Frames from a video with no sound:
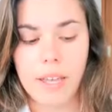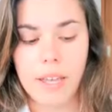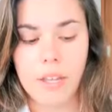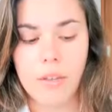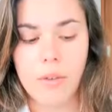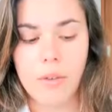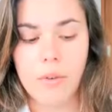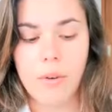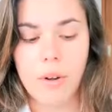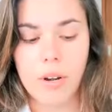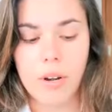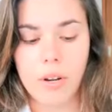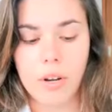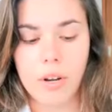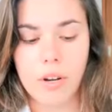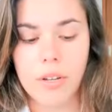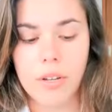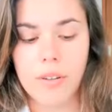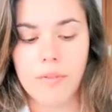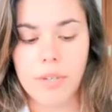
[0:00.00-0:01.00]
that you are
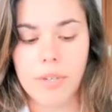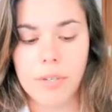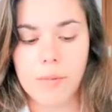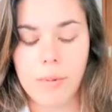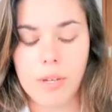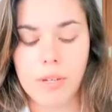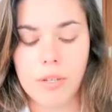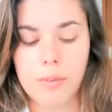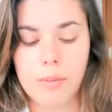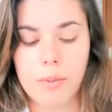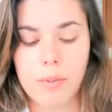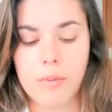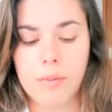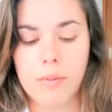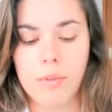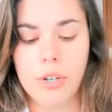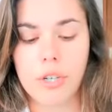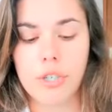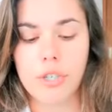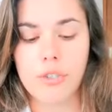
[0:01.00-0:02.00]
currently responsible
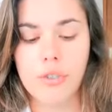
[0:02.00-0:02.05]
for,